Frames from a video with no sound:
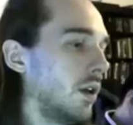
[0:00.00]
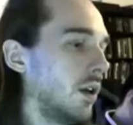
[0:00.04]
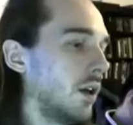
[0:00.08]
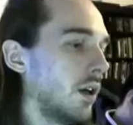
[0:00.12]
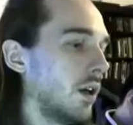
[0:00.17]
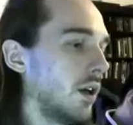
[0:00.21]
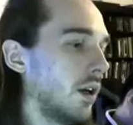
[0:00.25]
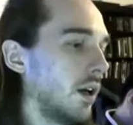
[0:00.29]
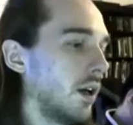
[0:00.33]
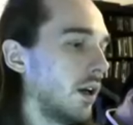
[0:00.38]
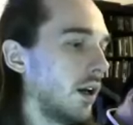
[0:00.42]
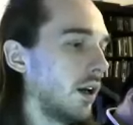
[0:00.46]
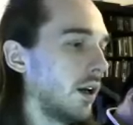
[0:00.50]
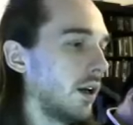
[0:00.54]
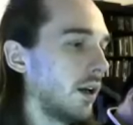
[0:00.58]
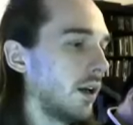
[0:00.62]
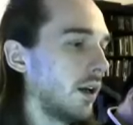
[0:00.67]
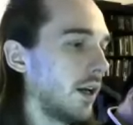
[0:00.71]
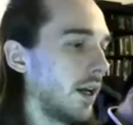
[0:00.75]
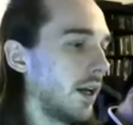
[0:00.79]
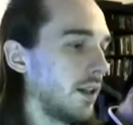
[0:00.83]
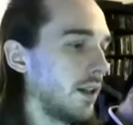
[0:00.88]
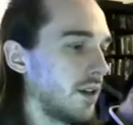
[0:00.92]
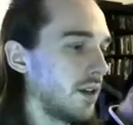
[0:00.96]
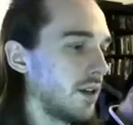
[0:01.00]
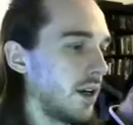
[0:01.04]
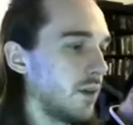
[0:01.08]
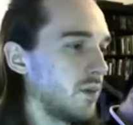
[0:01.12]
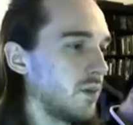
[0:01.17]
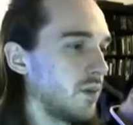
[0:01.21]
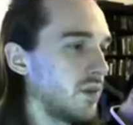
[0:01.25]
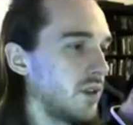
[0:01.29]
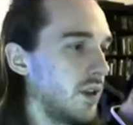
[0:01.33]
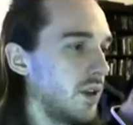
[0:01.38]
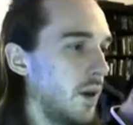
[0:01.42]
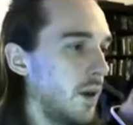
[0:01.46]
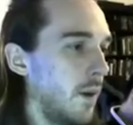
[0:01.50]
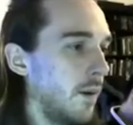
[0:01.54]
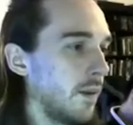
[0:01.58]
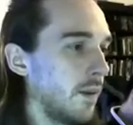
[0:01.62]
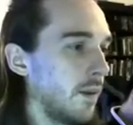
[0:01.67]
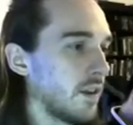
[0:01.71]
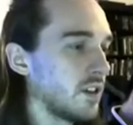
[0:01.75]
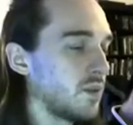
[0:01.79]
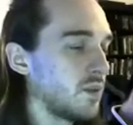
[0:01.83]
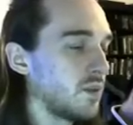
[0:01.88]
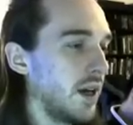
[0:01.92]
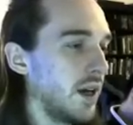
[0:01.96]
at times. The
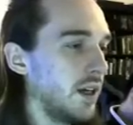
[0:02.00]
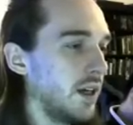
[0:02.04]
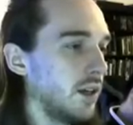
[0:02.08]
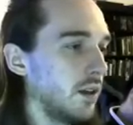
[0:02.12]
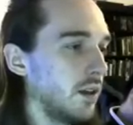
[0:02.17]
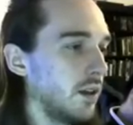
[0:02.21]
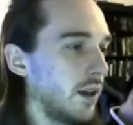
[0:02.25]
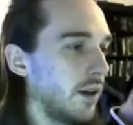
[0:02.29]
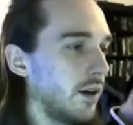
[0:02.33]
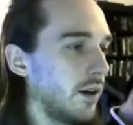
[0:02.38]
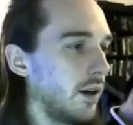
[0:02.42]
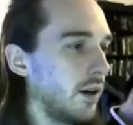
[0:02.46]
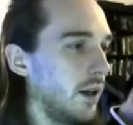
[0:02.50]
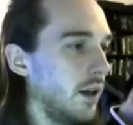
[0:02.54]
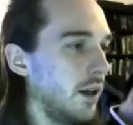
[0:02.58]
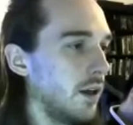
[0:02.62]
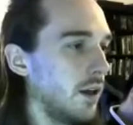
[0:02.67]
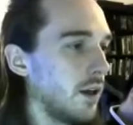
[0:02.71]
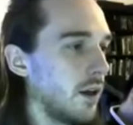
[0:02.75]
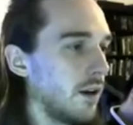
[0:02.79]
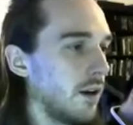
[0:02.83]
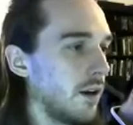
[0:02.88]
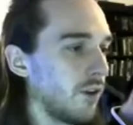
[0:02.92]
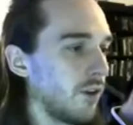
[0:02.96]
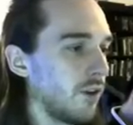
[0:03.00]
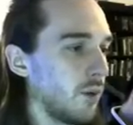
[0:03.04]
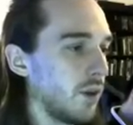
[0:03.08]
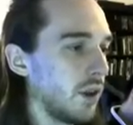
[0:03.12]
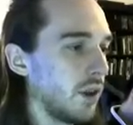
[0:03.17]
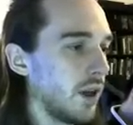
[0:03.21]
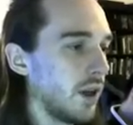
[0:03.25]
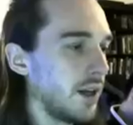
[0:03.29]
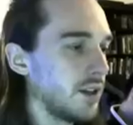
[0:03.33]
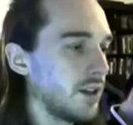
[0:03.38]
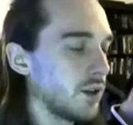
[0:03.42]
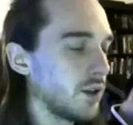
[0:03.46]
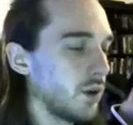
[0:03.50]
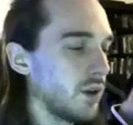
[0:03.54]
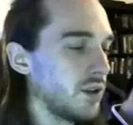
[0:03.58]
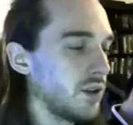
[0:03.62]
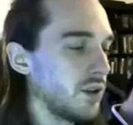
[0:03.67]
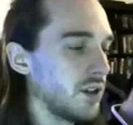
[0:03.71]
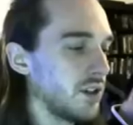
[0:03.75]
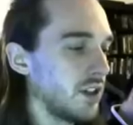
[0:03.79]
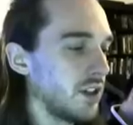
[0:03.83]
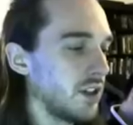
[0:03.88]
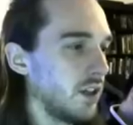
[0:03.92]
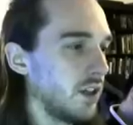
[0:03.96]
specularity from the light source
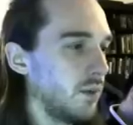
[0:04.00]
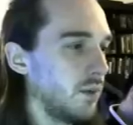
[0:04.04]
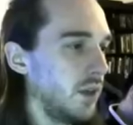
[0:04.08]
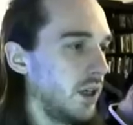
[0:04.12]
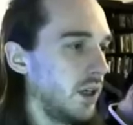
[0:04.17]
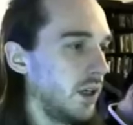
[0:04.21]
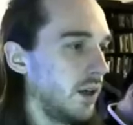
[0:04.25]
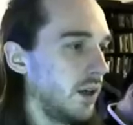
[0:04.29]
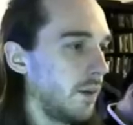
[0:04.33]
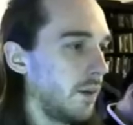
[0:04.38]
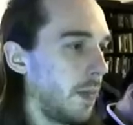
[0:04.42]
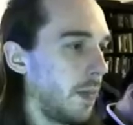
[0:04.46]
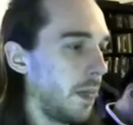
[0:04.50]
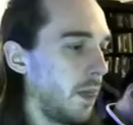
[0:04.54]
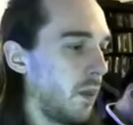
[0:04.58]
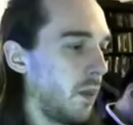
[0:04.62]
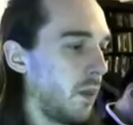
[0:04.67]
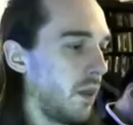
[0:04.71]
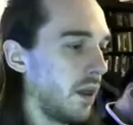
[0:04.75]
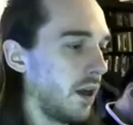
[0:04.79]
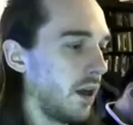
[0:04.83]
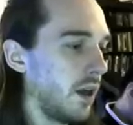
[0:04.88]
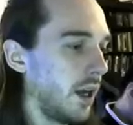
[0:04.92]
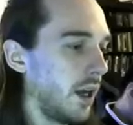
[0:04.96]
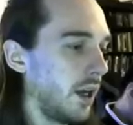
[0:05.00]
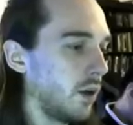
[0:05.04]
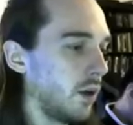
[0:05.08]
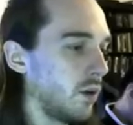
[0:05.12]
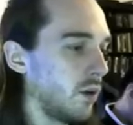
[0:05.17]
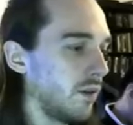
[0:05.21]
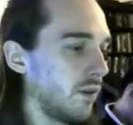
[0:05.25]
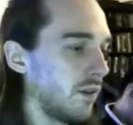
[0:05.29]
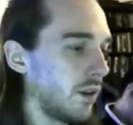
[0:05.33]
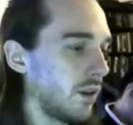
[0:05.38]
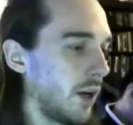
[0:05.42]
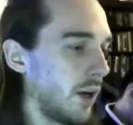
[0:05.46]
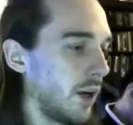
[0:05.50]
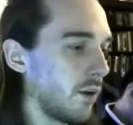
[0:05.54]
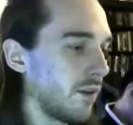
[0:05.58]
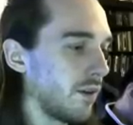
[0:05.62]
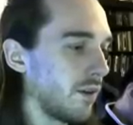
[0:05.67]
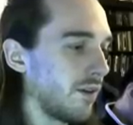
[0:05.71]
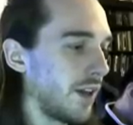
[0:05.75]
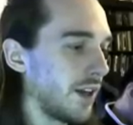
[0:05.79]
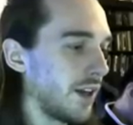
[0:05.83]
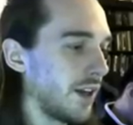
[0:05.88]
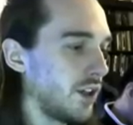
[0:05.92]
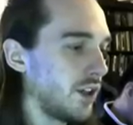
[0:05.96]
is going to be the angle of the light
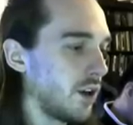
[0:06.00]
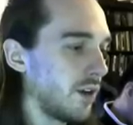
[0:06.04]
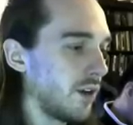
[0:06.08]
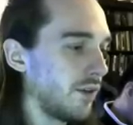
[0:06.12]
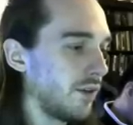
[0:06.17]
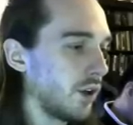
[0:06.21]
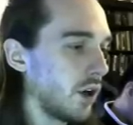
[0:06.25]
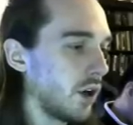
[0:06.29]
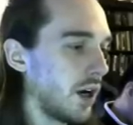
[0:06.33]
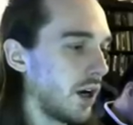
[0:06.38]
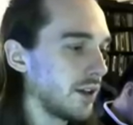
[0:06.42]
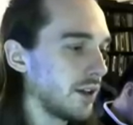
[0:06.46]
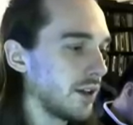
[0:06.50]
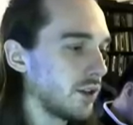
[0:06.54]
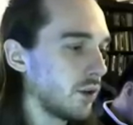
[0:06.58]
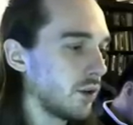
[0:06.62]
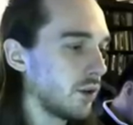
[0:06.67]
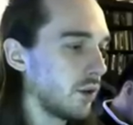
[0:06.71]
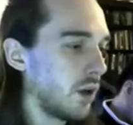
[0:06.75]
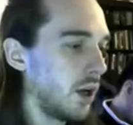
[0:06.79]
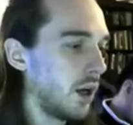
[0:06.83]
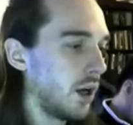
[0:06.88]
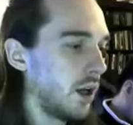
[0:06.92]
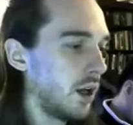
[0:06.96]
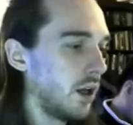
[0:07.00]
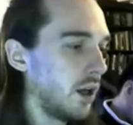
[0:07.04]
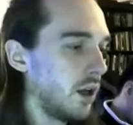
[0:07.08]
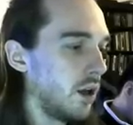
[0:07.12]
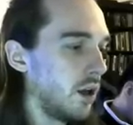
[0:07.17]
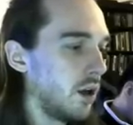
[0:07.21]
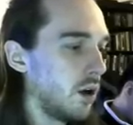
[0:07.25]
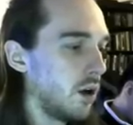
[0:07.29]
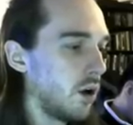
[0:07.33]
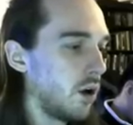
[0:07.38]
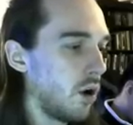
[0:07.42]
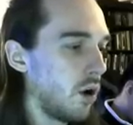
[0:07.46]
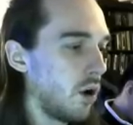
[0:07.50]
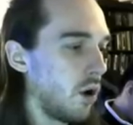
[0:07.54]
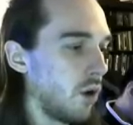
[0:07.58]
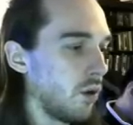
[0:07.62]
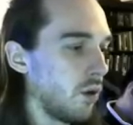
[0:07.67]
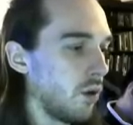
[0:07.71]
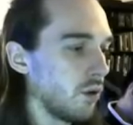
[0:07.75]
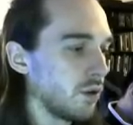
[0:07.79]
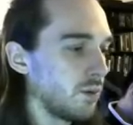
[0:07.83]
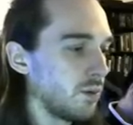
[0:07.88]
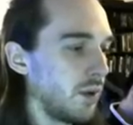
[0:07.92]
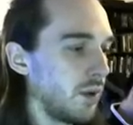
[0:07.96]
reflecting off your eyes, so not all
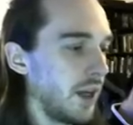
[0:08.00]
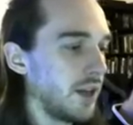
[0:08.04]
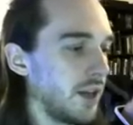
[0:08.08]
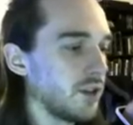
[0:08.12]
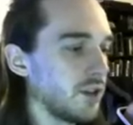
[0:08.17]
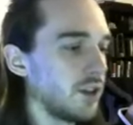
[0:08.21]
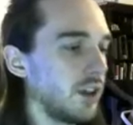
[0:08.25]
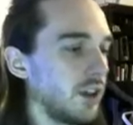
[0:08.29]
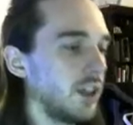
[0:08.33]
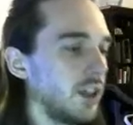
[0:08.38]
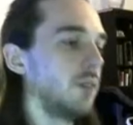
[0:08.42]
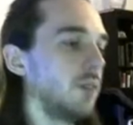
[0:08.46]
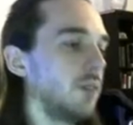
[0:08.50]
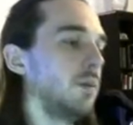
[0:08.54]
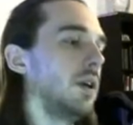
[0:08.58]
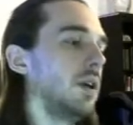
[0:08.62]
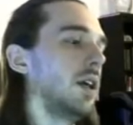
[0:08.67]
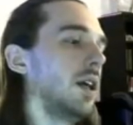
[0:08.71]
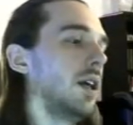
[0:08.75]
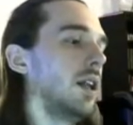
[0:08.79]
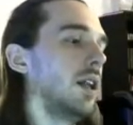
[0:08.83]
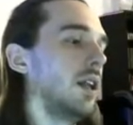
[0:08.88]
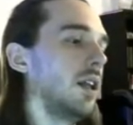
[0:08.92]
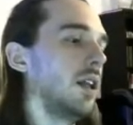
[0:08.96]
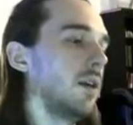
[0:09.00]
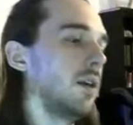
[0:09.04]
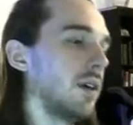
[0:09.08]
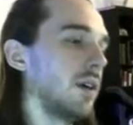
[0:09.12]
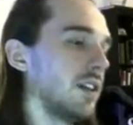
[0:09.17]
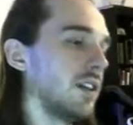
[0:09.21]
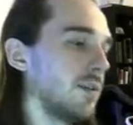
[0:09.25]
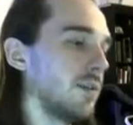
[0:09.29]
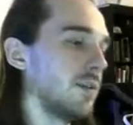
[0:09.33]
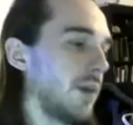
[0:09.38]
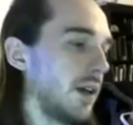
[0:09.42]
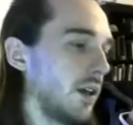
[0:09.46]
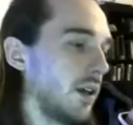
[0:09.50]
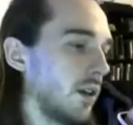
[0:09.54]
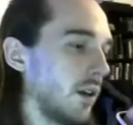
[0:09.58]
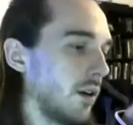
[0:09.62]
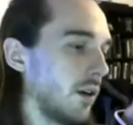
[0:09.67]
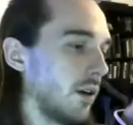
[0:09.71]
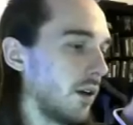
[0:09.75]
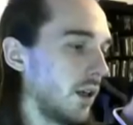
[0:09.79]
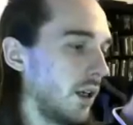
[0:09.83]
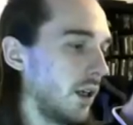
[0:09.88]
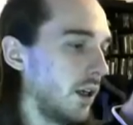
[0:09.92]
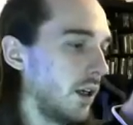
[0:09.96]
those planes are going to be getting hit by
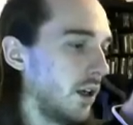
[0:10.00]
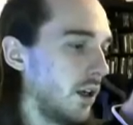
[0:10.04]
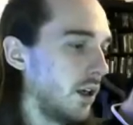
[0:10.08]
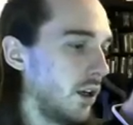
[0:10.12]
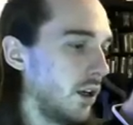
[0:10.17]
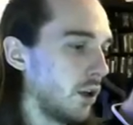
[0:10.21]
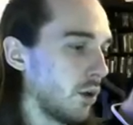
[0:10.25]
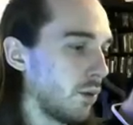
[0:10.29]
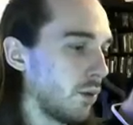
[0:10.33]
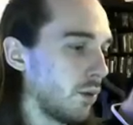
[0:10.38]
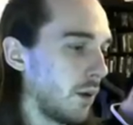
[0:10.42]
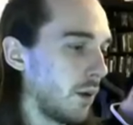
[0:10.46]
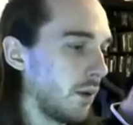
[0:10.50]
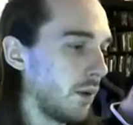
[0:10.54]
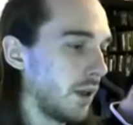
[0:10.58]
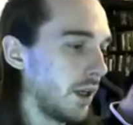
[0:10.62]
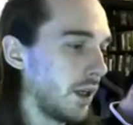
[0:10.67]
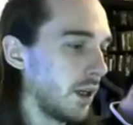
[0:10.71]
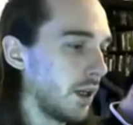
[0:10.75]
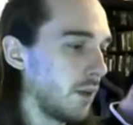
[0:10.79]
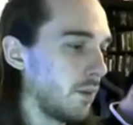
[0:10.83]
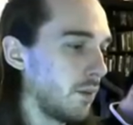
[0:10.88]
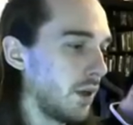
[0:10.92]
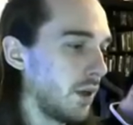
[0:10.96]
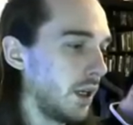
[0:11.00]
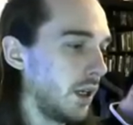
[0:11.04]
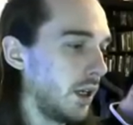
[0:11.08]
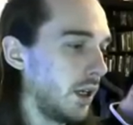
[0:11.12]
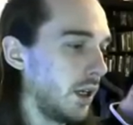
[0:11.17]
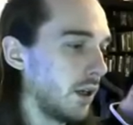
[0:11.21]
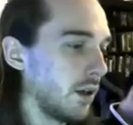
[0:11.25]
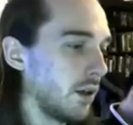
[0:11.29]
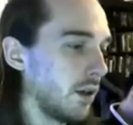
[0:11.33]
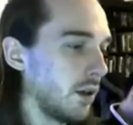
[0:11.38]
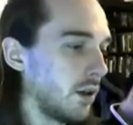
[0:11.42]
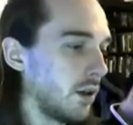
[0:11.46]
specularity. You'll probably get a bit here,